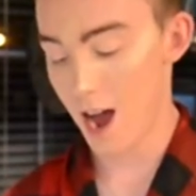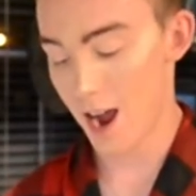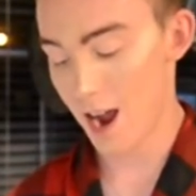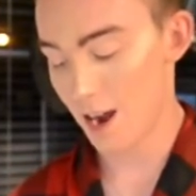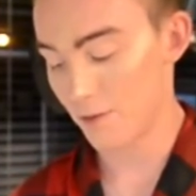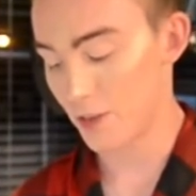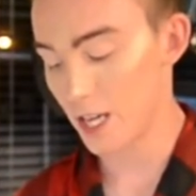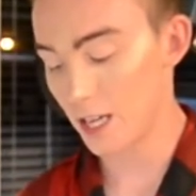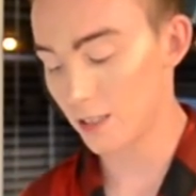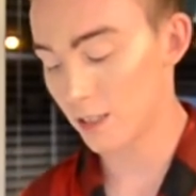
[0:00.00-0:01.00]
I have
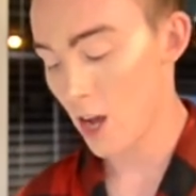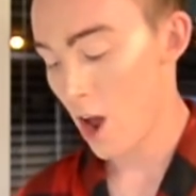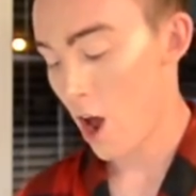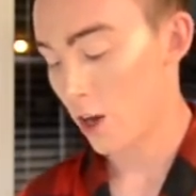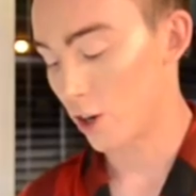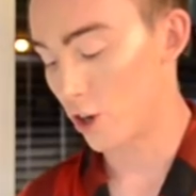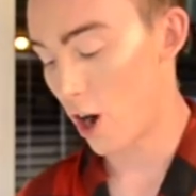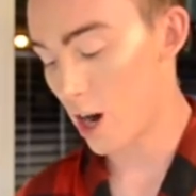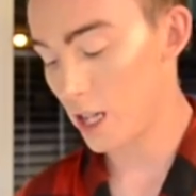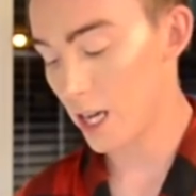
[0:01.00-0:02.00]
these
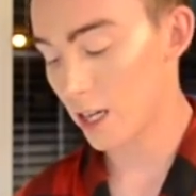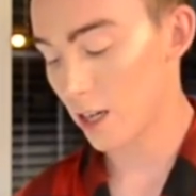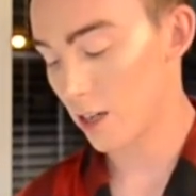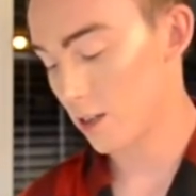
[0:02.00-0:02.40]
garlic